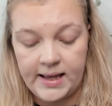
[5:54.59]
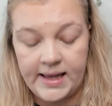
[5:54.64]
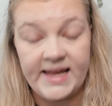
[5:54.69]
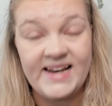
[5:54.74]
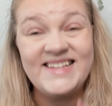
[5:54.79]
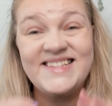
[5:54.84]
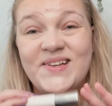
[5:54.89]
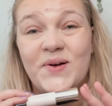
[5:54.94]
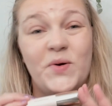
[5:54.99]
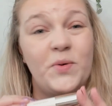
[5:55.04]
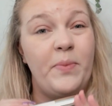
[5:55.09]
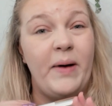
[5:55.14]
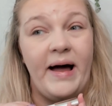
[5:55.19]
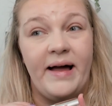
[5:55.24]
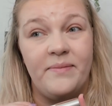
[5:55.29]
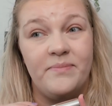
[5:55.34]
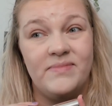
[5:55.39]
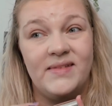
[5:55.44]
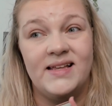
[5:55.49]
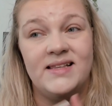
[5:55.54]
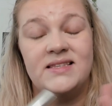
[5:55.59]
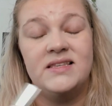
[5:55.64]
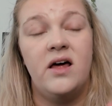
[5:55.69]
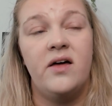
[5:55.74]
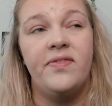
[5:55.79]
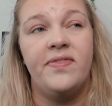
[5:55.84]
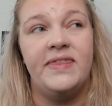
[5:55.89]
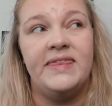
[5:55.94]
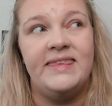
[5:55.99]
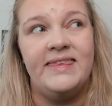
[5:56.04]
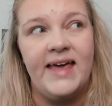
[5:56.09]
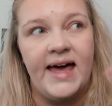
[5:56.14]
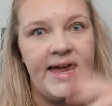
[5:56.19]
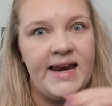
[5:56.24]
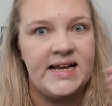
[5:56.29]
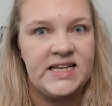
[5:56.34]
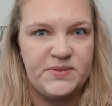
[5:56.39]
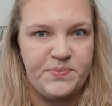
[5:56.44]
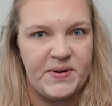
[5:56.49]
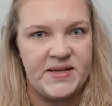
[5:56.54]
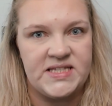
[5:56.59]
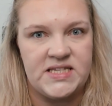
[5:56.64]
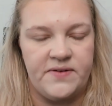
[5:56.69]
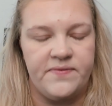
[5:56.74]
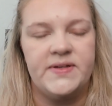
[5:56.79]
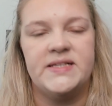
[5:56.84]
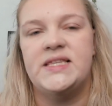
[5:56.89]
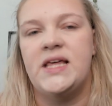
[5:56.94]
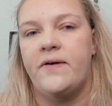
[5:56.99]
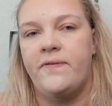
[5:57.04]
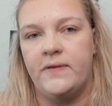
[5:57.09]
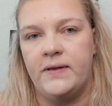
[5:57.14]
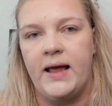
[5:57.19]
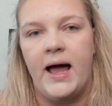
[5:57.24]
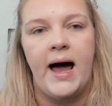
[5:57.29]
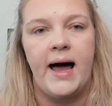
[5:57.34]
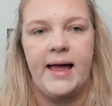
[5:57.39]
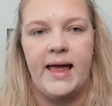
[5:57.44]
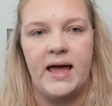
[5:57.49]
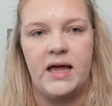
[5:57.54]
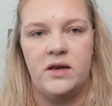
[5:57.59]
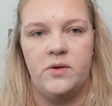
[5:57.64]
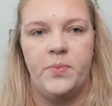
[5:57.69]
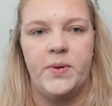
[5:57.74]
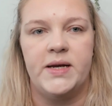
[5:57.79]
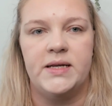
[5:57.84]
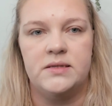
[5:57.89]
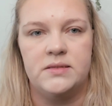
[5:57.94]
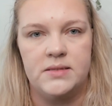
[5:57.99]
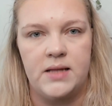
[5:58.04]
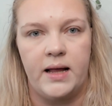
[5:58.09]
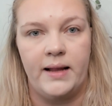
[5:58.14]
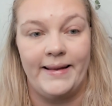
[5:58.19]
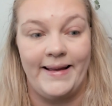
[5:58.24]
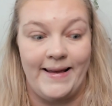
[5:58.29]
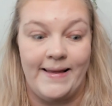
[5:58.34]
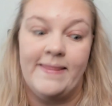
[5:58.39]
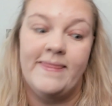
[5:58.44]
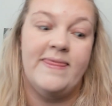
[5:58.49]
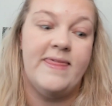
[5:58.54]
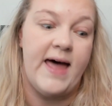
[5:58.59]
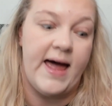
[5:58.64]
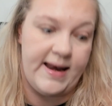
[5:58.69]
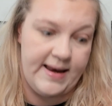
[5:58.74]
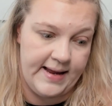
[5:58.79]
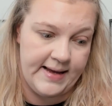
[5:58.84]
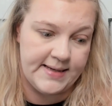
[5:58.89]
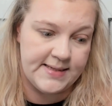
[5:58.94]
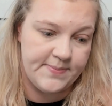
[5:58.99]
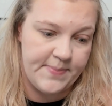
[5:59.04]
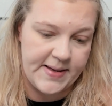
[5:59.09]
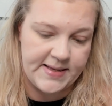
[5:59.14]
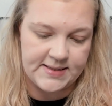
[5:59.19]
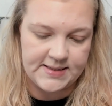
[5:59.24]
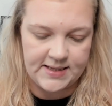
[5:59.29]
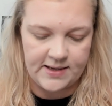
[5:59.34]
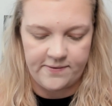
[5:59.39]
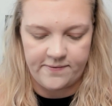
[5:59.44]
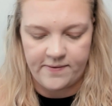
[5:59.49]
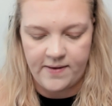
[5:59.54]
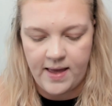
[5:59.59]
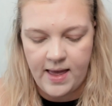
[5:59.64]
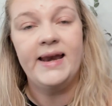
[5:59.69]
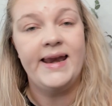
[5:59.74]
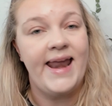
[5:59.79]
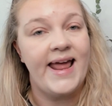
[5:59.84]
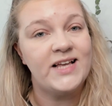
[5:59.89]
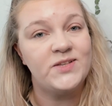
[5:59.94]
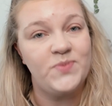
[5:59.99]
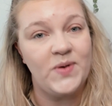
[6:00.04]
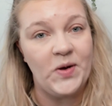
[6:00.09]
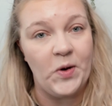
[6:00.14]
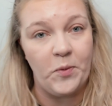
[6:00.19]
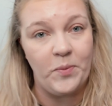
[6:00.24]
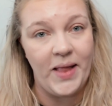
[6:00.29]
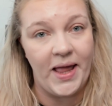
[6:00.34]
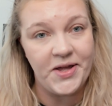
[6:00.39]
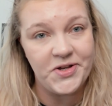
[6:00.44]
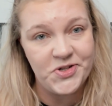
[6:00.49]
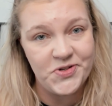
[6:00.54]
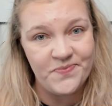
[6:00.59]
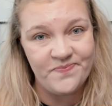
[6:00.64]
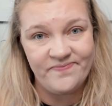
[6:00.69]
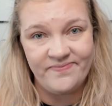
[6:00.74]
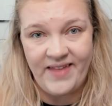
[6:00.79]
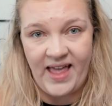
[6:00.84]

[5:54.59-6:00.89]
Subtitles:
It is a good buy. It's not that expensive. It's definitely high end, but it's not like that expensive. Next we go blush.